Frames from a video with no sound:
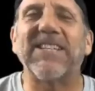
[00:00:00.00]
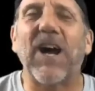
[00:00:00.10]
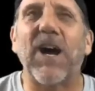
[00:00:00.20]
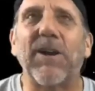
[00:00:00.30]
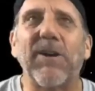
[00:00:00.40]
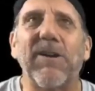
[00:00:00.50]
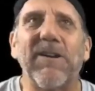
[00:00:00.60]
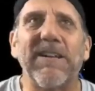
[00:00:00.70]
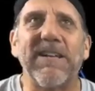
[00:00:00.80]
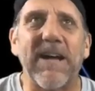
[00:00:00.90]
utter
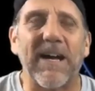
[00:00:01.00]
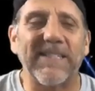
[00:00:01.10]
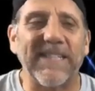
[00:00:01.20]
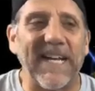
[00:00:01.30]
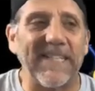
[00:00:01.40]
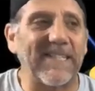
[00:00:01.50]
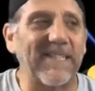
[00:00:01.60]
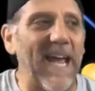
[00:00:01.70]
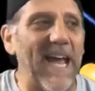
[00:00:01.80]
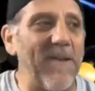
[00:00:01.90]
nonsense.
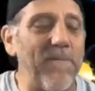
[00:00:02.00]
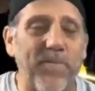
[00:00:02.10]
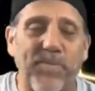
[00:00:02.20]
And